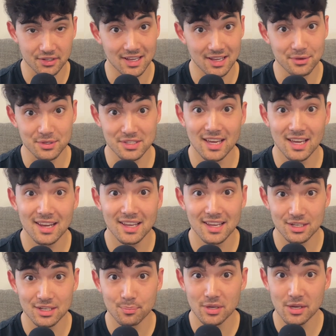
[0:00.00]
and it was getting
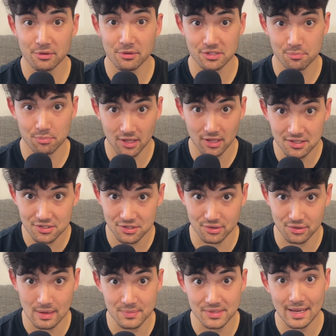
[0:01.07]
into people's
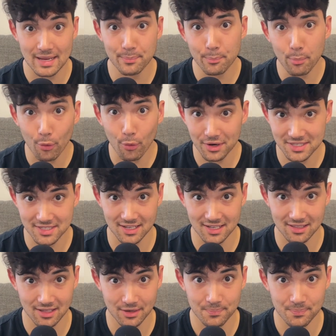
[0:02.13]
bloodstreams and poisoning
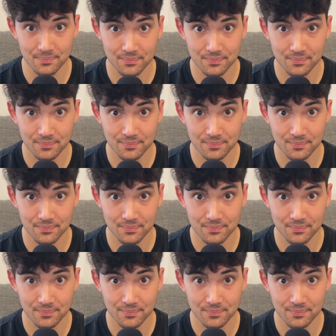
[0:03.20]
them.